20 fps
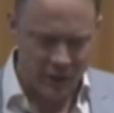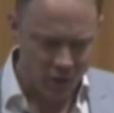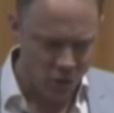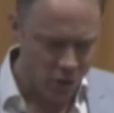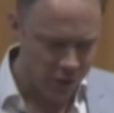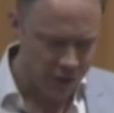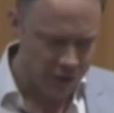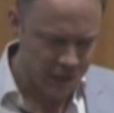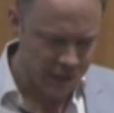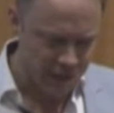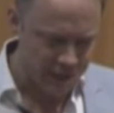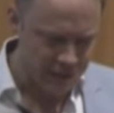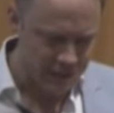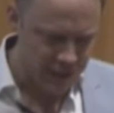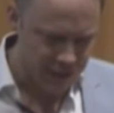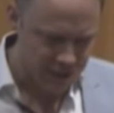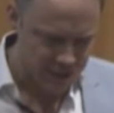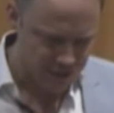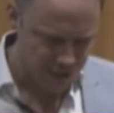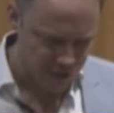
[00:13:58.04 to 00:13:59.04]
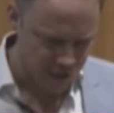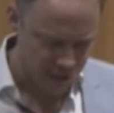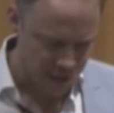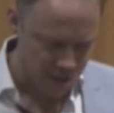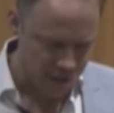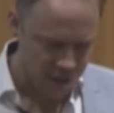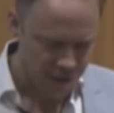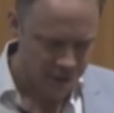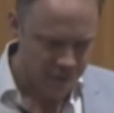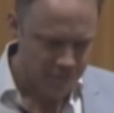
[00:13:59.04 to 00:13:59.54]
in order to get
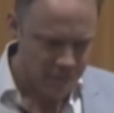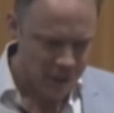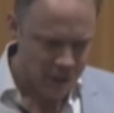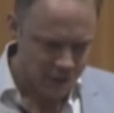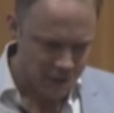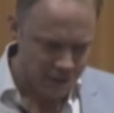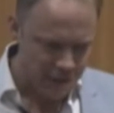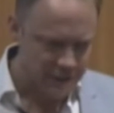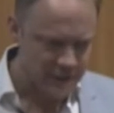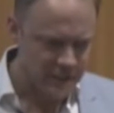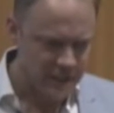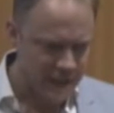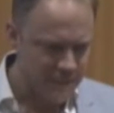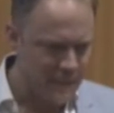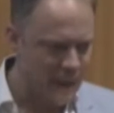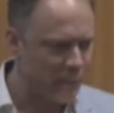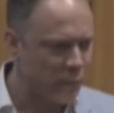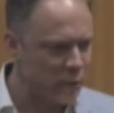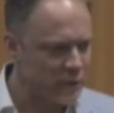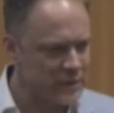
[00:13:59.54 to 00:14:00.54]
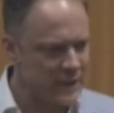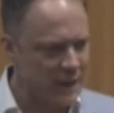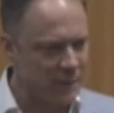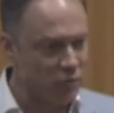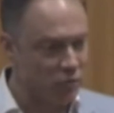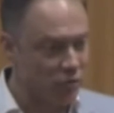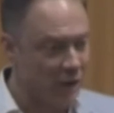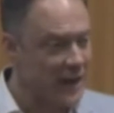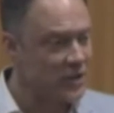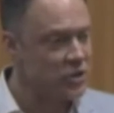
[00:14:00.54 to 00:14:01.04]
nicotine, let's come up with
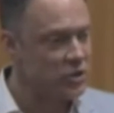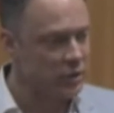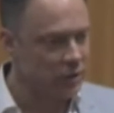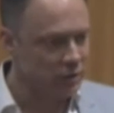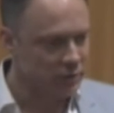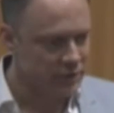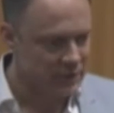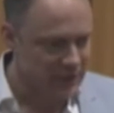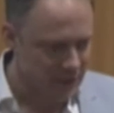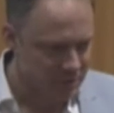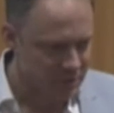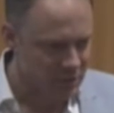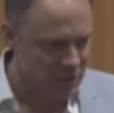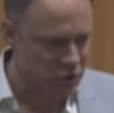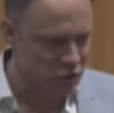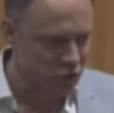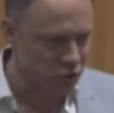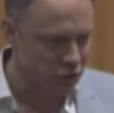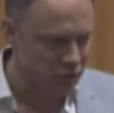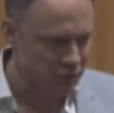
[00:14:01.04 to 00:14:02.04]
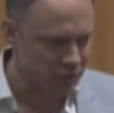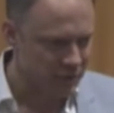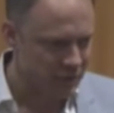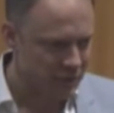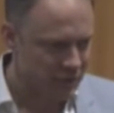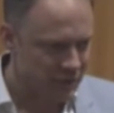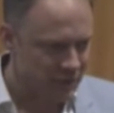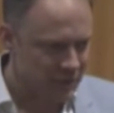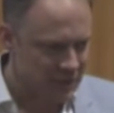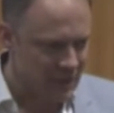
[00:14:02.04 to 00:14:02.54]
some rational substitute,
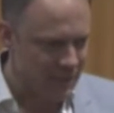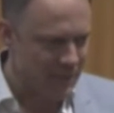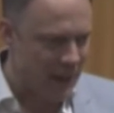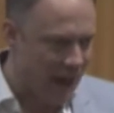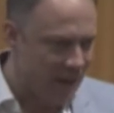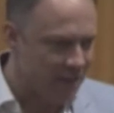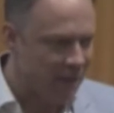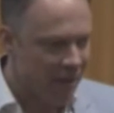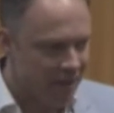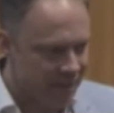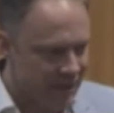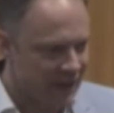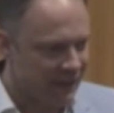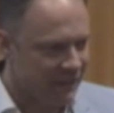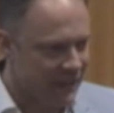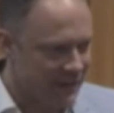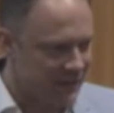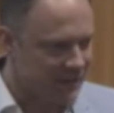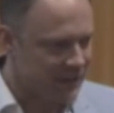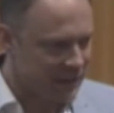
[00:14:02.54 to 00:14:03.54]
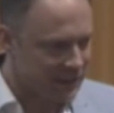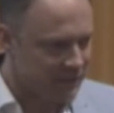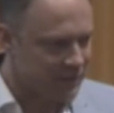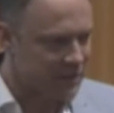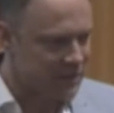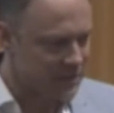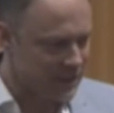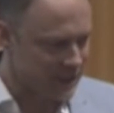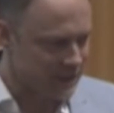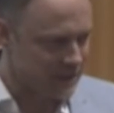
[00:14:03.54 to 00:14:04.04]
some other thing that
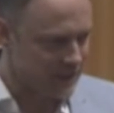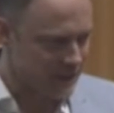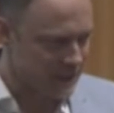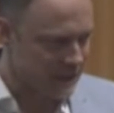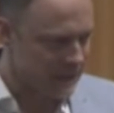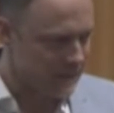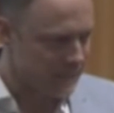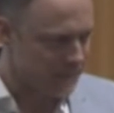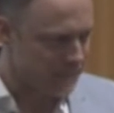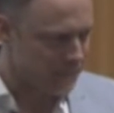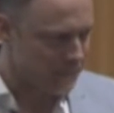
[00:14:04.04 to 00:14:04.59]
delivers nicotine,